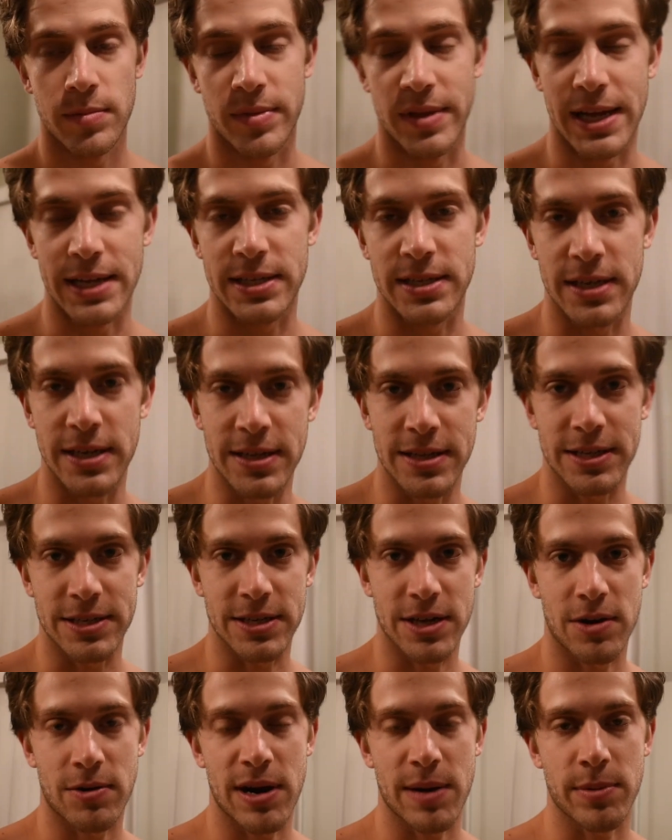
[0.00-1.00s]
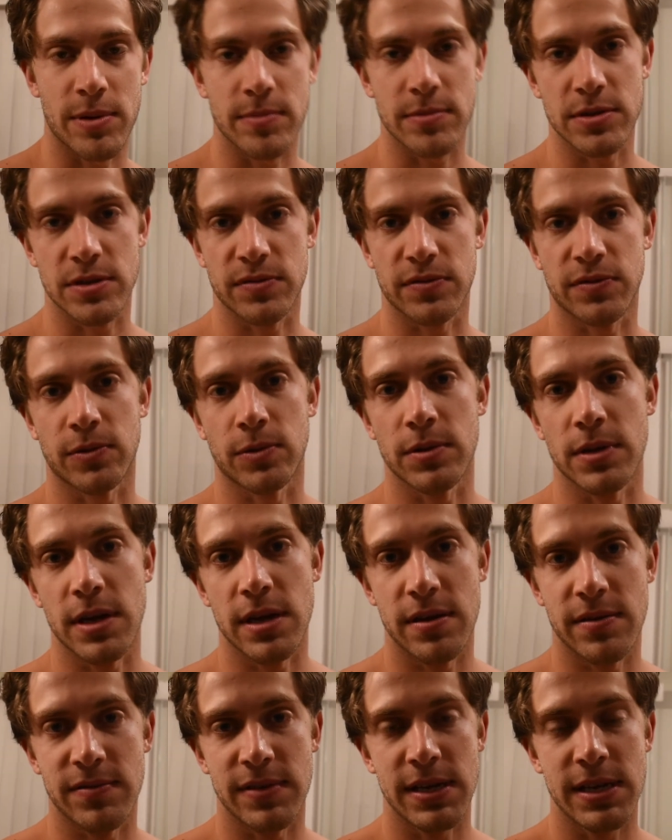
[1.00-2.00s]
But that's it. That's going to wrap up this full
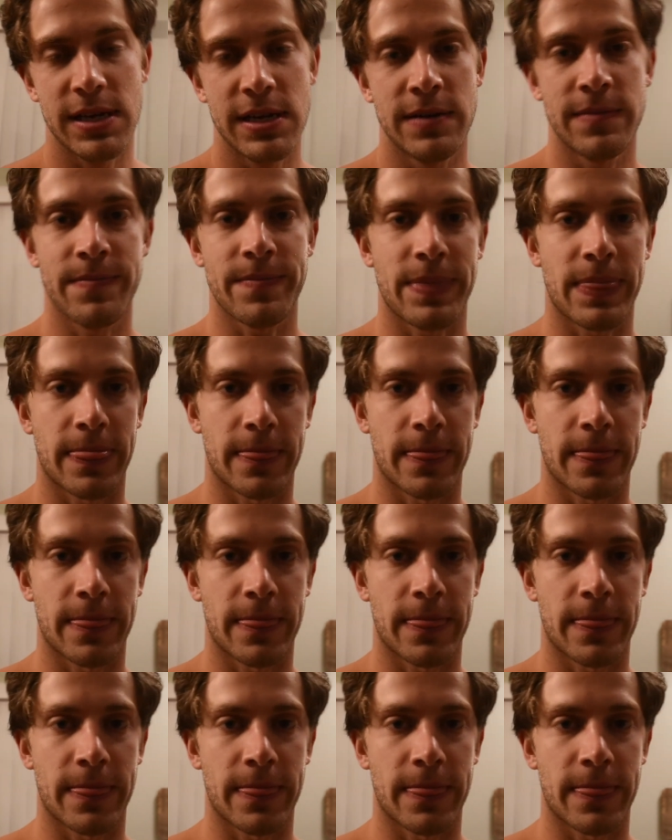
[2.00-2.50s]
day of eating.